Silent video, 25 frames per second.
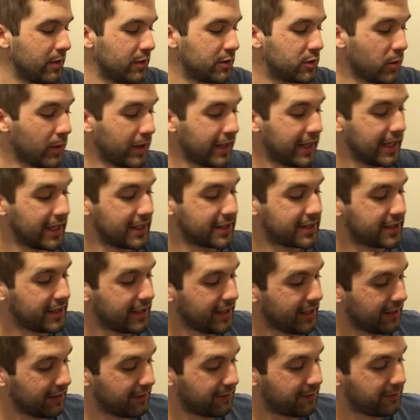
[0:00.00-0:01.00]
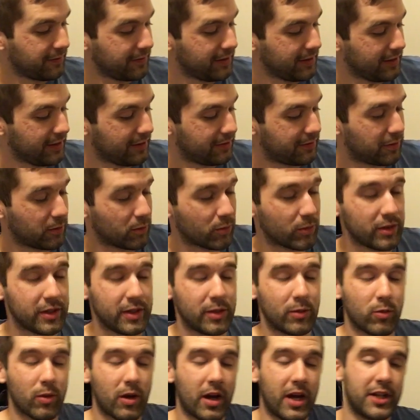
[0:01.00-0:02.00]
So I guess if it
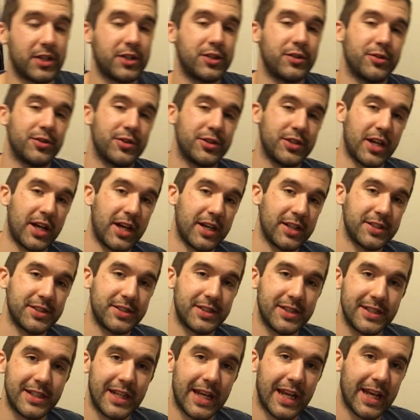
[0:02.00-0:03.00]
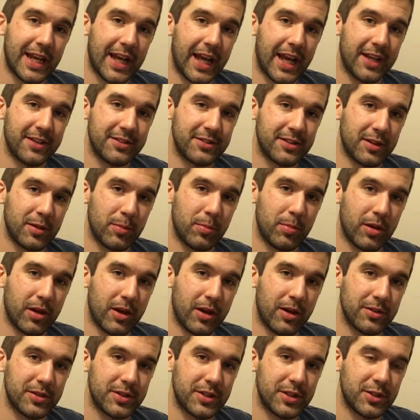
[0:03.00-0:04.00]
really rocks your socks to take cans in a
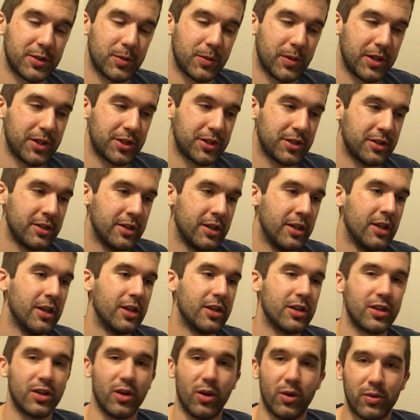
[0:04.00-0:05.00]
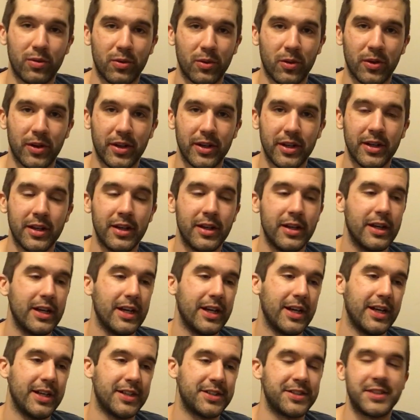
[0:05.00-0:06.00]
bug out situation, go for it.
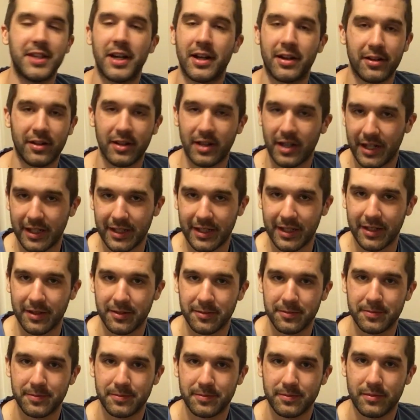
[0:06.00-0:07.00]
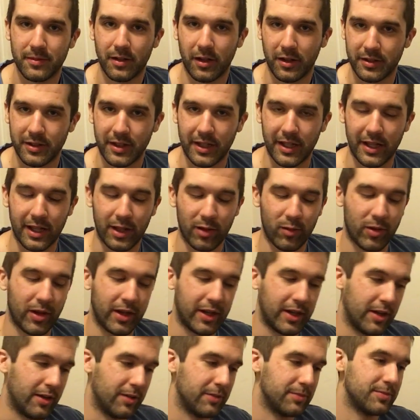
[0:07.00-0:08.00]
It's not a good idea. I'll tell you that
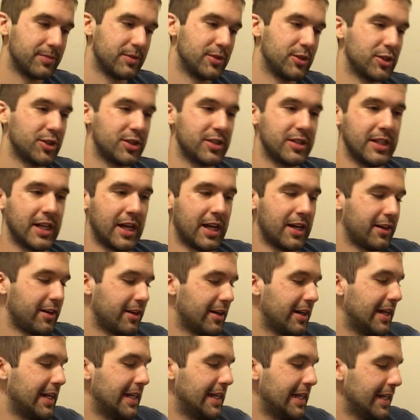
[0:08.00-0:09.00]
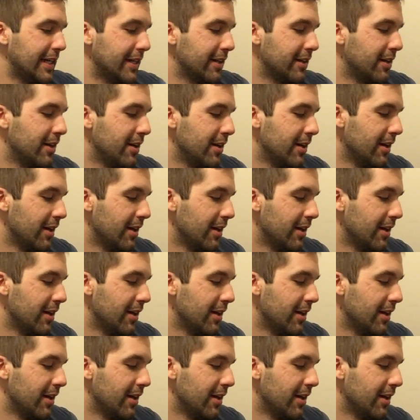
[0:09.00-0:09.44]
right now. Just not a good idea.